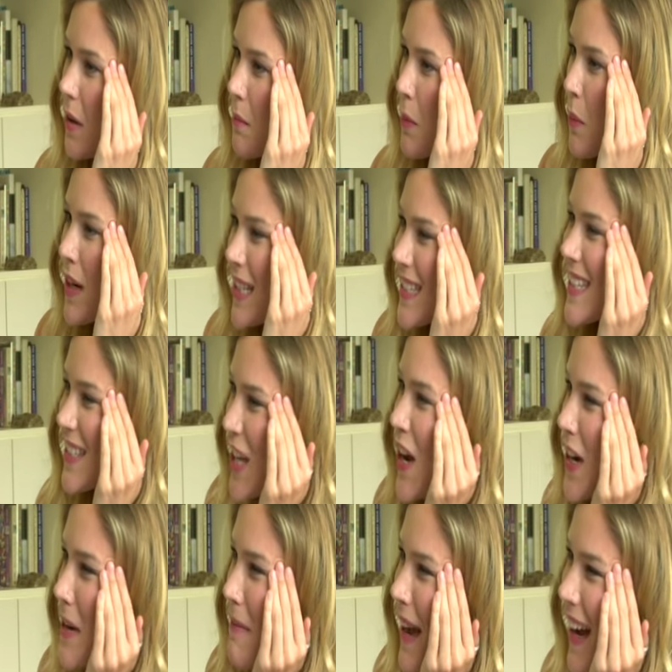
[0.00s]
But what is the song
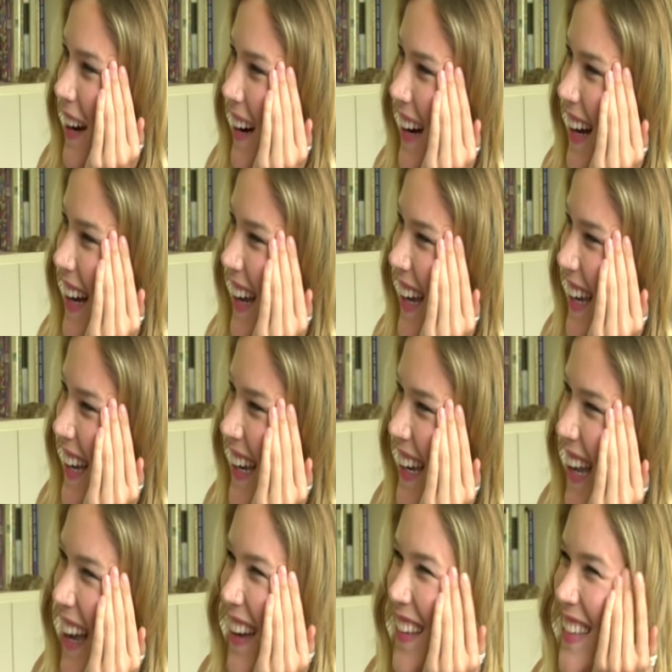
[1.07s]
about? You
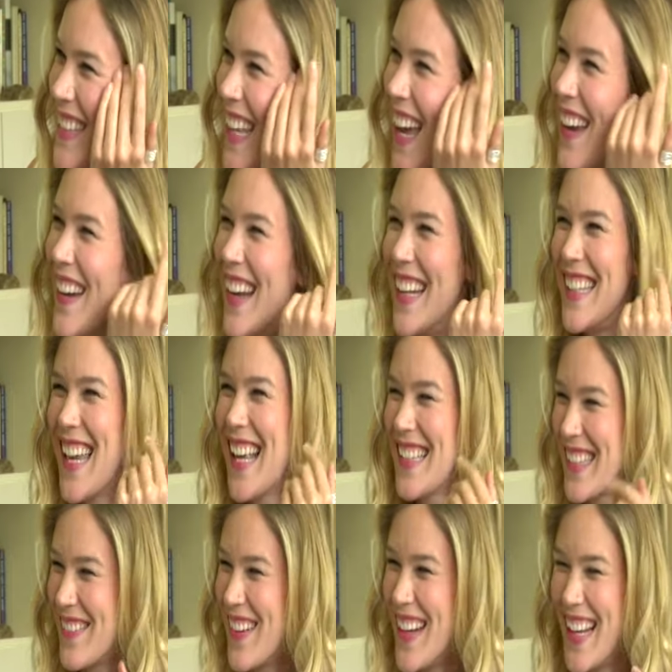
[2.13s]
know, so it takes
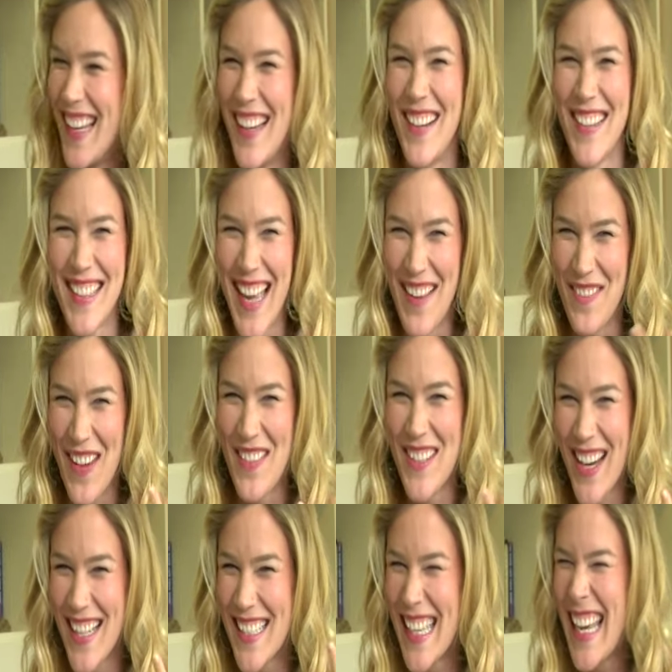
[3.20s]
a really long time for him to
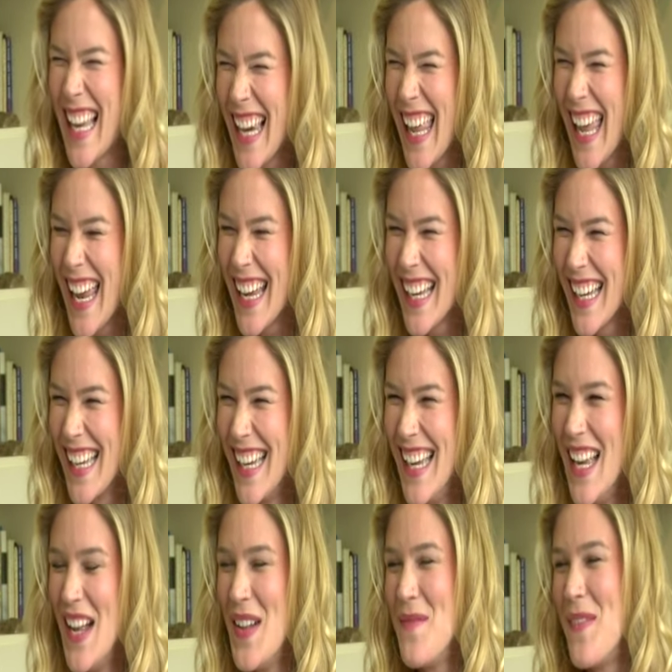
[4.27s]
actually click.
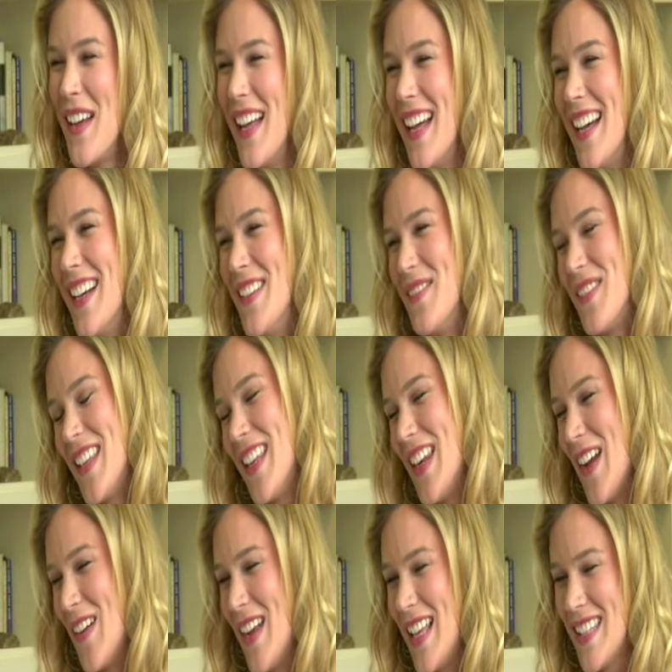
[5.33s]
But, you
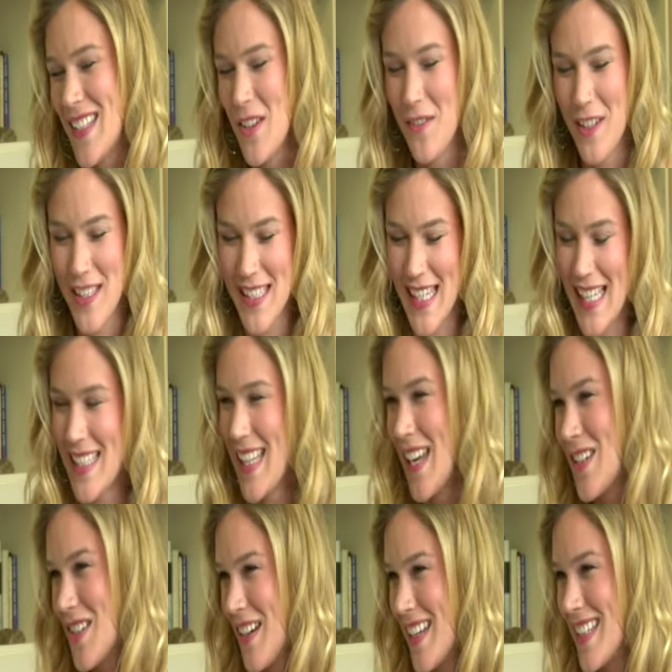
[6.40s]
know, it's obviously
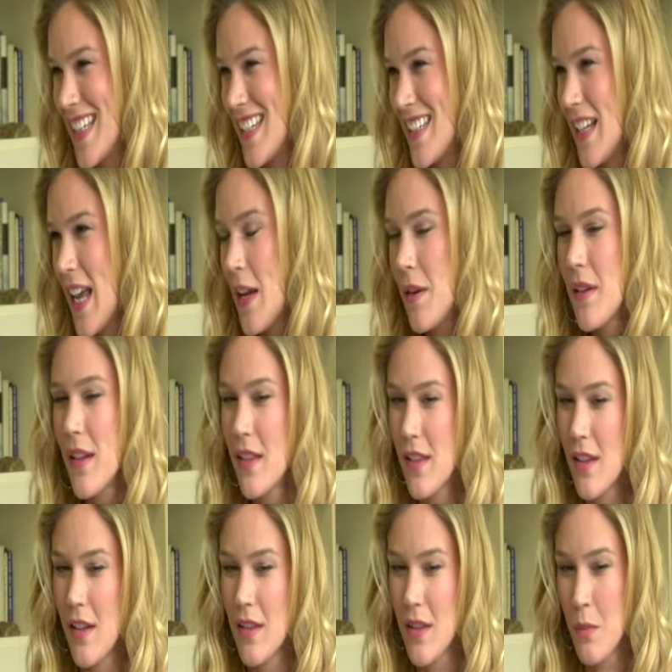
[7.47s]
exaggerated.
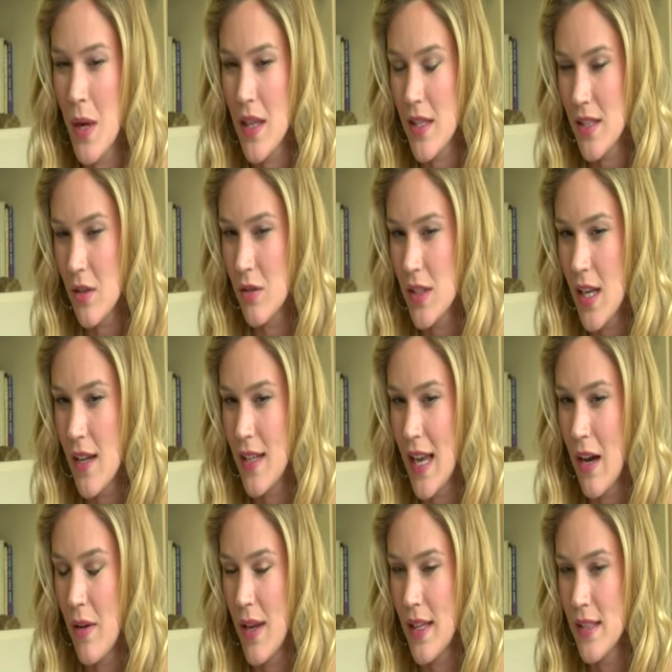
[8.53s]
The way the song turned
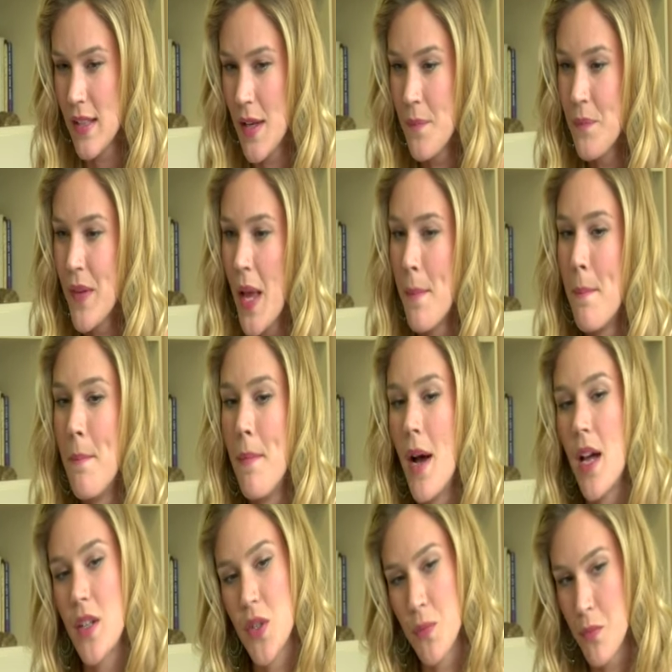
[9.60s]
out is
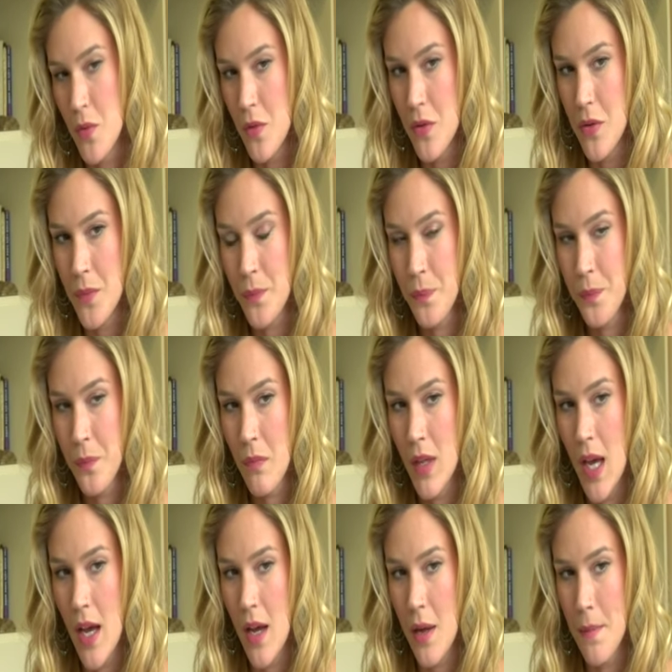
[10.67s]
much more,
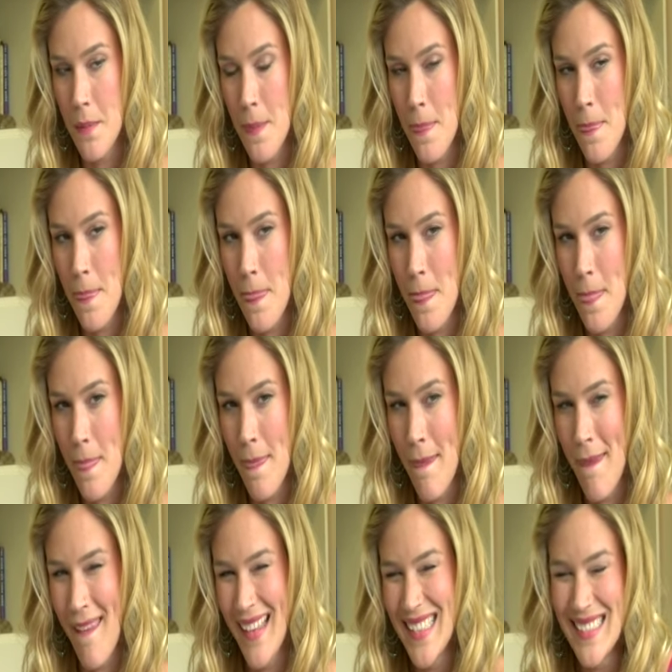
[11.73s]

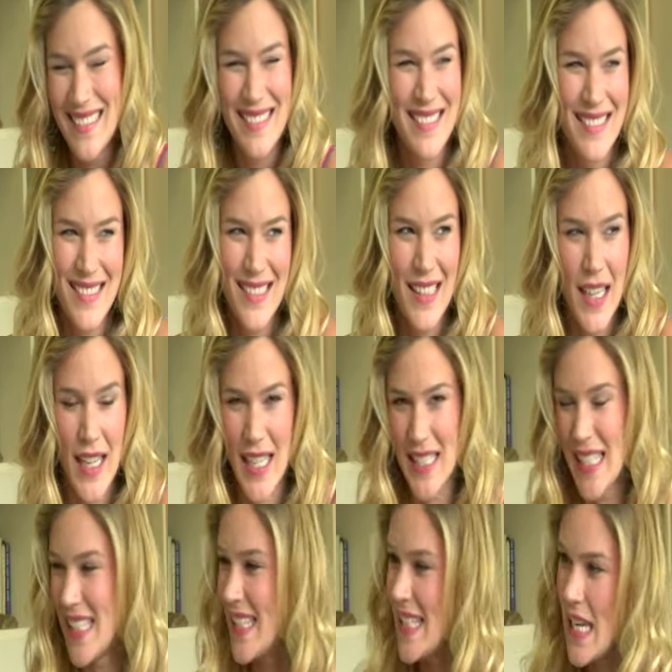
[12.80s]
I guess
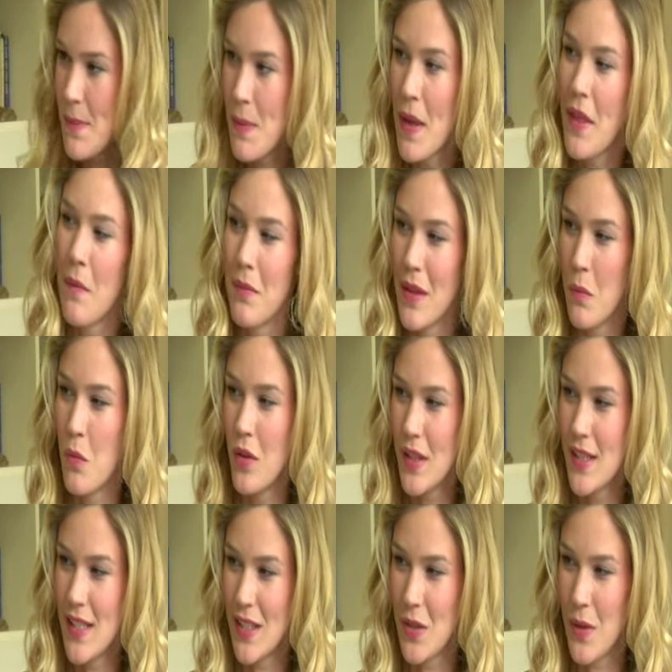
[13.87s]
it's deeper than what the
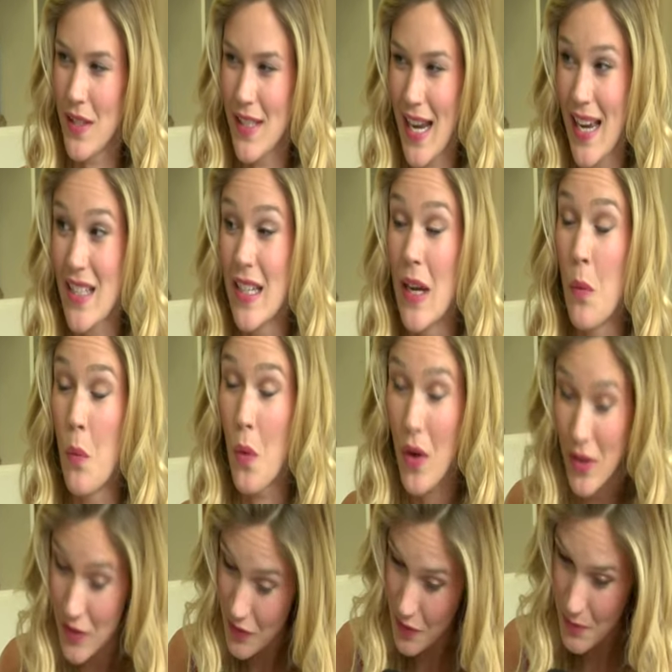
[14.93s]
situation actually
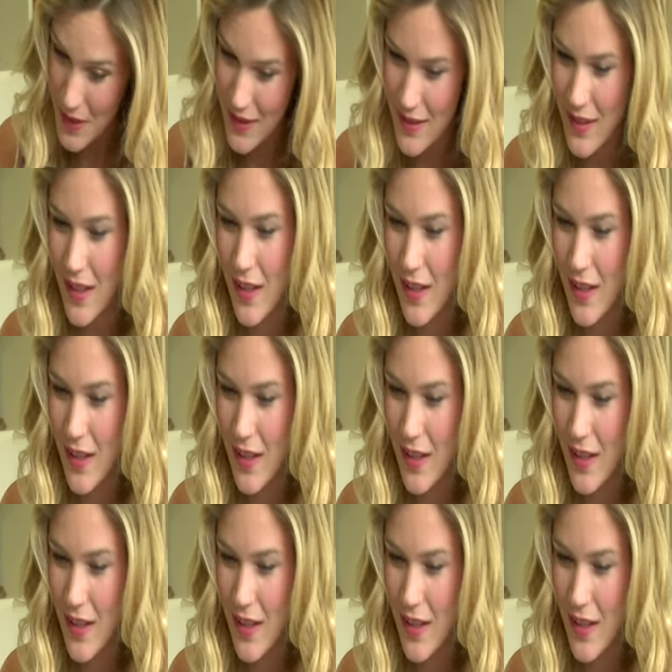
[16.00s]
was for me. So,